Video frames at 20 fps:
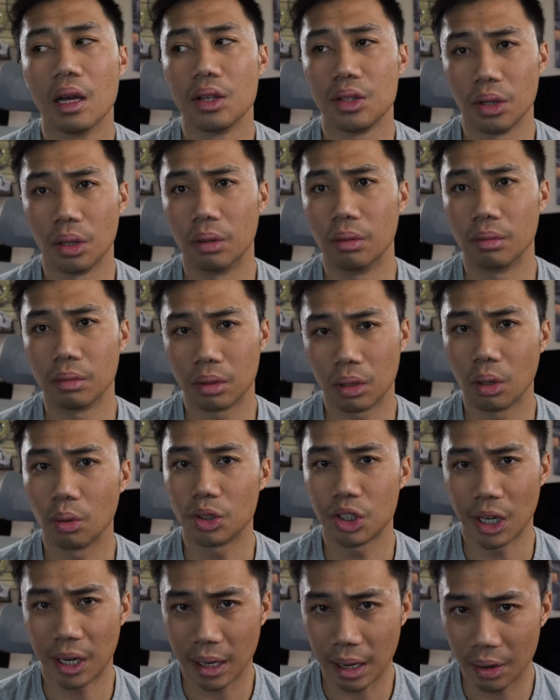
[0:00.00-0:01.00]
So go
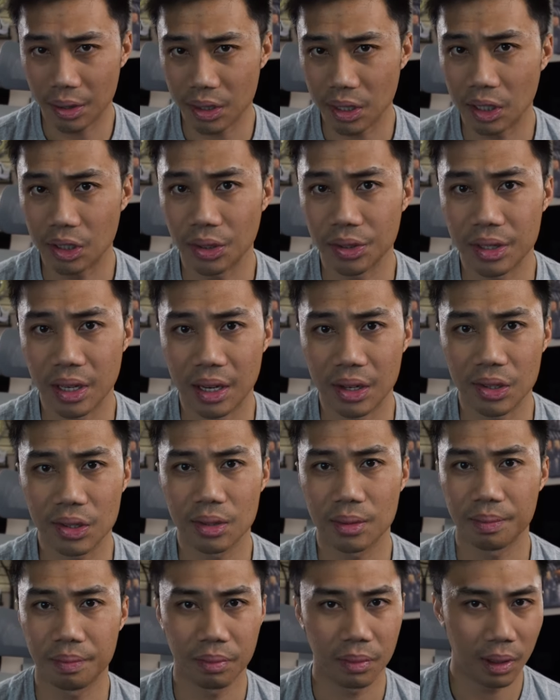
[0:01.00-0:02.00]
check out Essential
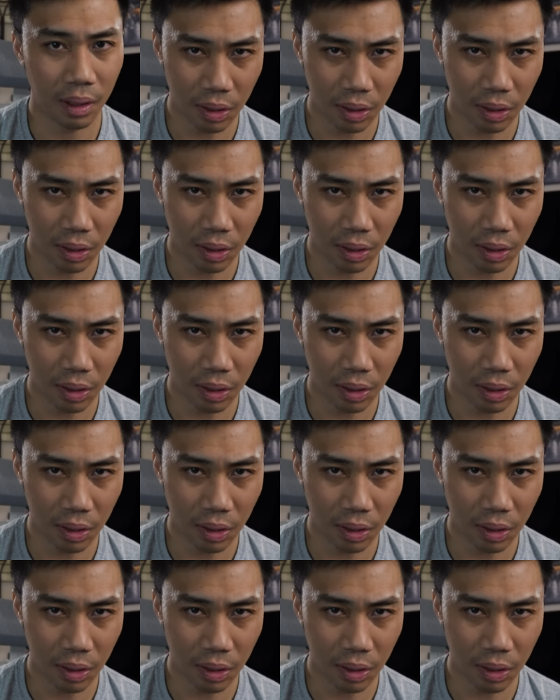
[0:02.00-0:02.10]
Tennis.